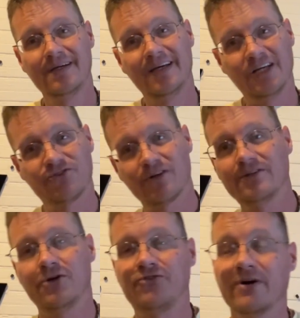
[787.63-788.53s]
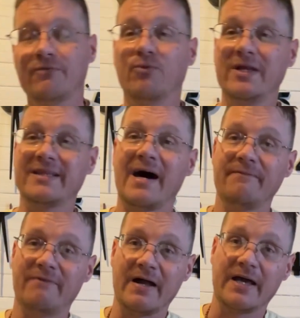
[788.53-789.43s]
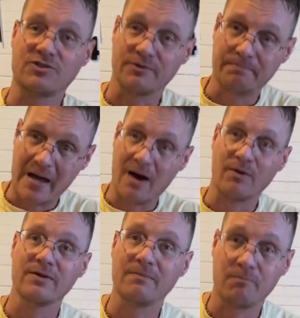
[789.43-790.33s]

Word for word: and exert yourself with that financial power